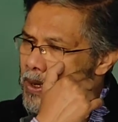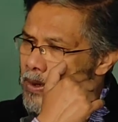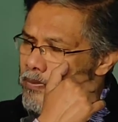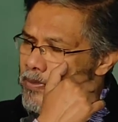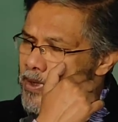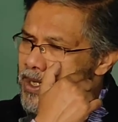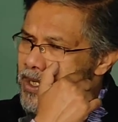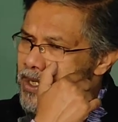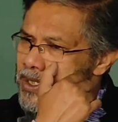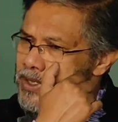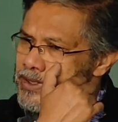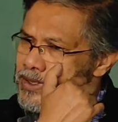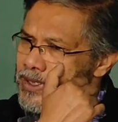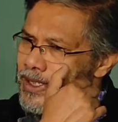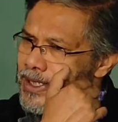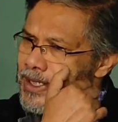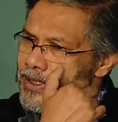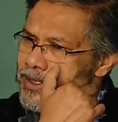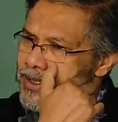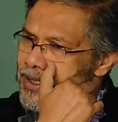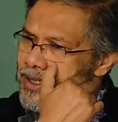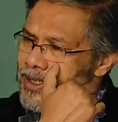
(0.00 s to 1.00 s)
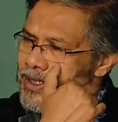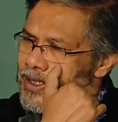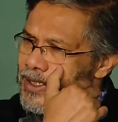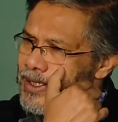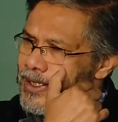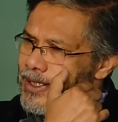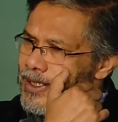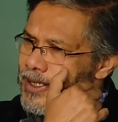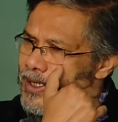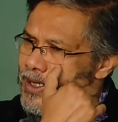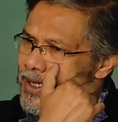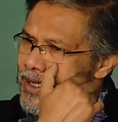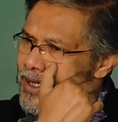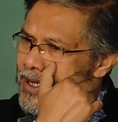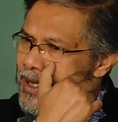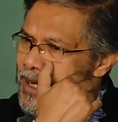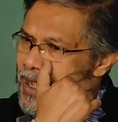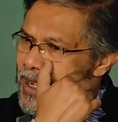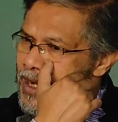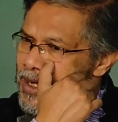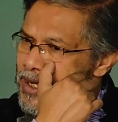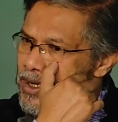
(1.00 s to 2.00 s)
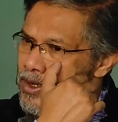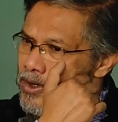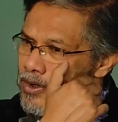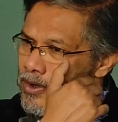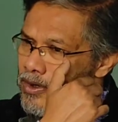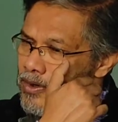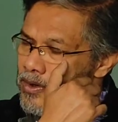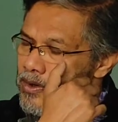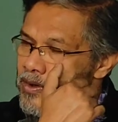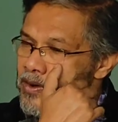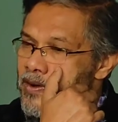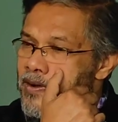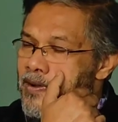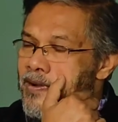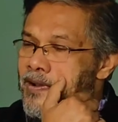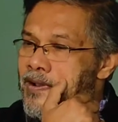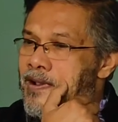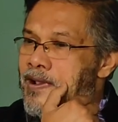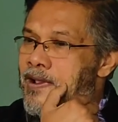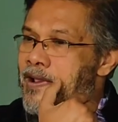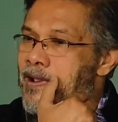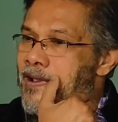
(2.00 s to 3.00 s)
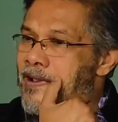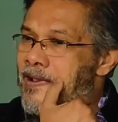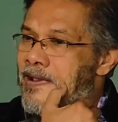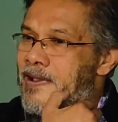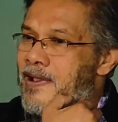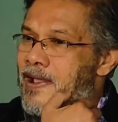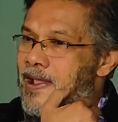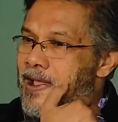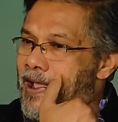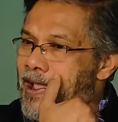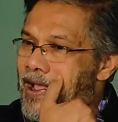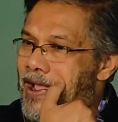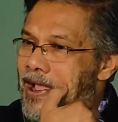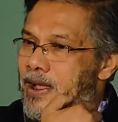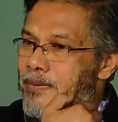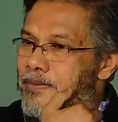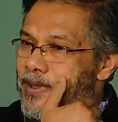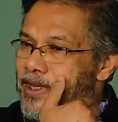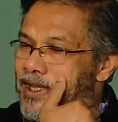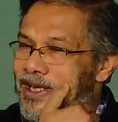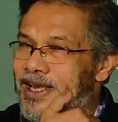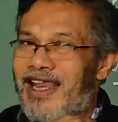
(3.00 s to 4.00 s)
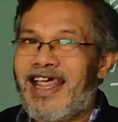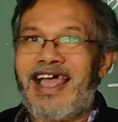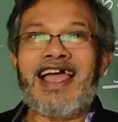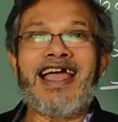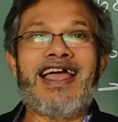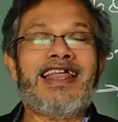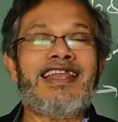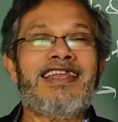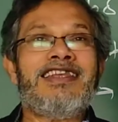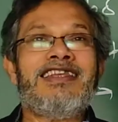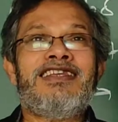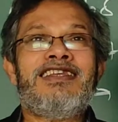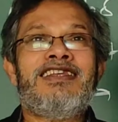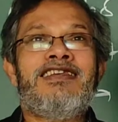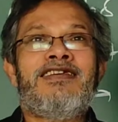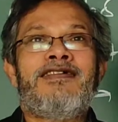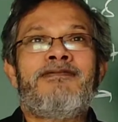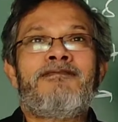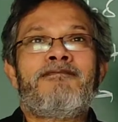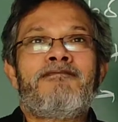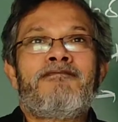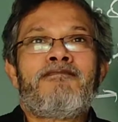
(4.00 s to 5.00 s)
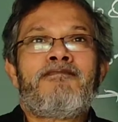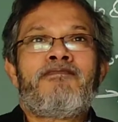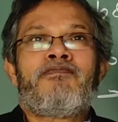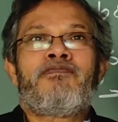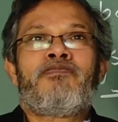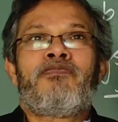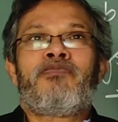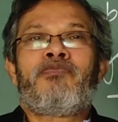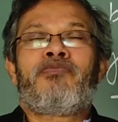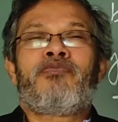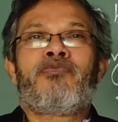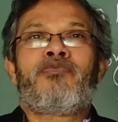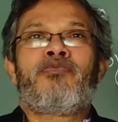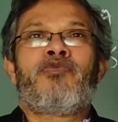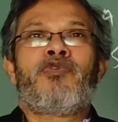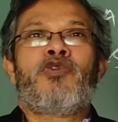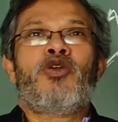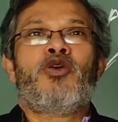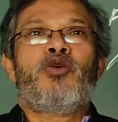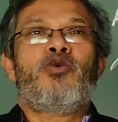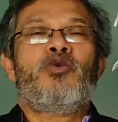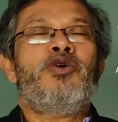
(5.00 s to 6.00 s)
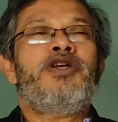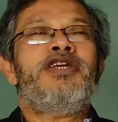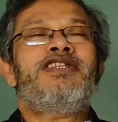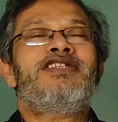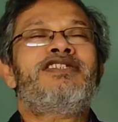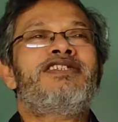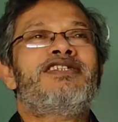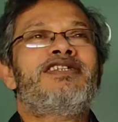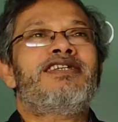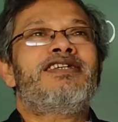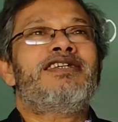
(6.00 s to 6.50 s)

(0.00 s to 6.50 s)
Meaning is that a landlord having land which